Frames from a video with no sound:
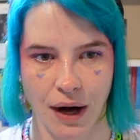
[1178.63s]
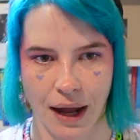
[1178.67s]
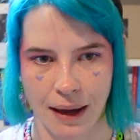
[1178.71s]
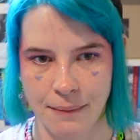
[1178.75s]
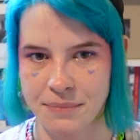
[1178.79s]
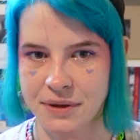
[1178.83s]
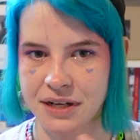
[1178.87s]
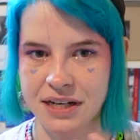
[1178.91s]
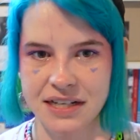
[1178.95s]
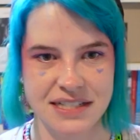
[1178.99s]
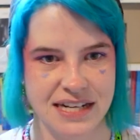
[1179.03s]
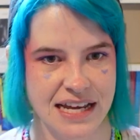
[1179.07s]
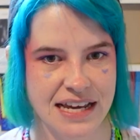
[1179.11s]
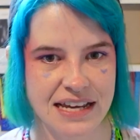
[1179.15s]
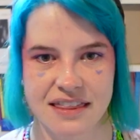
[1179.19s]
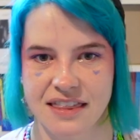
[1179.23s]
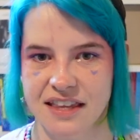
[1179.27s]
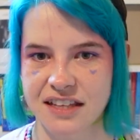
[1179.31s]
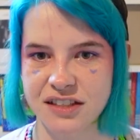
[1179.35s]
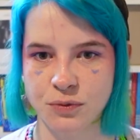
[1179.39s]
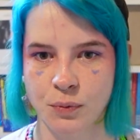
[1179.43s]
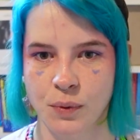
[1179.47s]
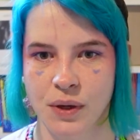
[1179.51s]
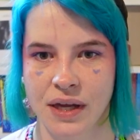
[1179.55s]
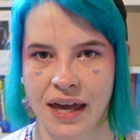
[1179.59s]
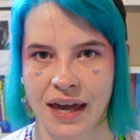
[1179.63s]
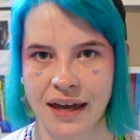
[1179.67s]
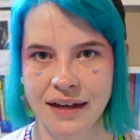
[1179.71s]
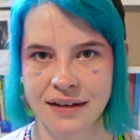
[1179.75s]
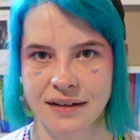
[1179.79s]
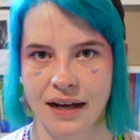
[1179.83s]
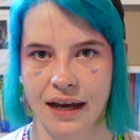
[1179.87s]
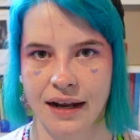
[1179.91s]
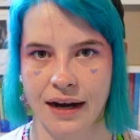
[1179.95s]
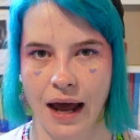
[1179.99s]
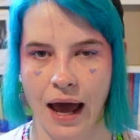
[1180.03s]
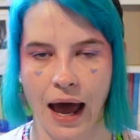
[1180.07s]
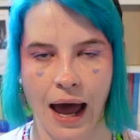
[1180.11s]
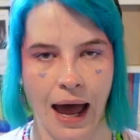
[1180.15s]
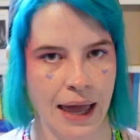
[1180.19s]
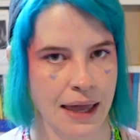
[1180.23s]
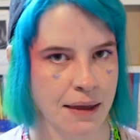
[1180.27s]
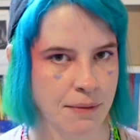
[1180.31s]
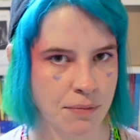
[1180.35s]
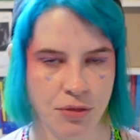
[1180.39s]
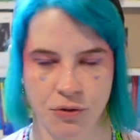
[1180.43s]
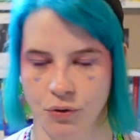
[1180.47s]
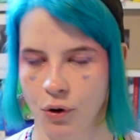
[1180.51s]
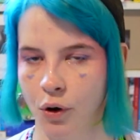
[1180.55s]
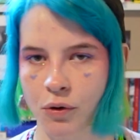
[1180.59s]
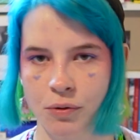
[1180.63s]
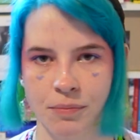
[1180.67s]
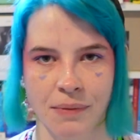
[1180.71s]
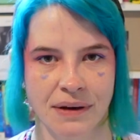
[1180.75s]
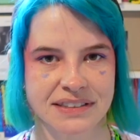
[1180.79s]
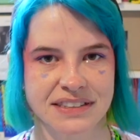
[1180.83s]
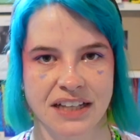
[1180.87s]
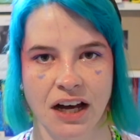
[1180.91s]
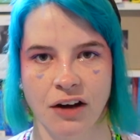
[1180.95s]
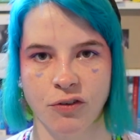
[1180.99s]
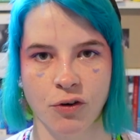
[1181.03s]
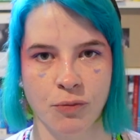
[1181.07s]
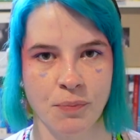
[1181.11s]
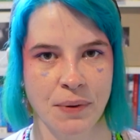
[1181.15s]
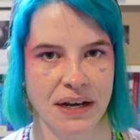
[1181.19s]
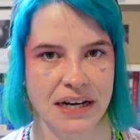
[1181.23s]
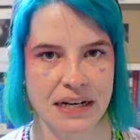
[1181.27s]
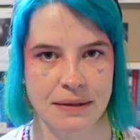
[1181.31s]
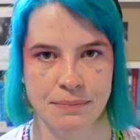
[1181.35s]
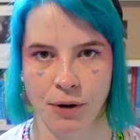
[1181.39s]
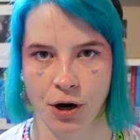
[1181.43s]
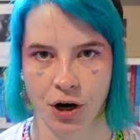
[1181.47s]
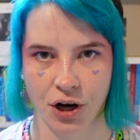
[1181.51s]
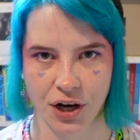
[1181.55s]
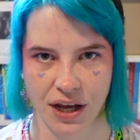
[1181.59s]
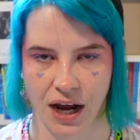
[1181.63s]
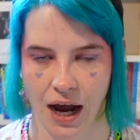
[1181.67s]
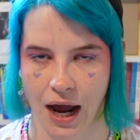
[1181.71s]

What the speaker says: I'm gonna take this weekend and I am throwing myself a pity party.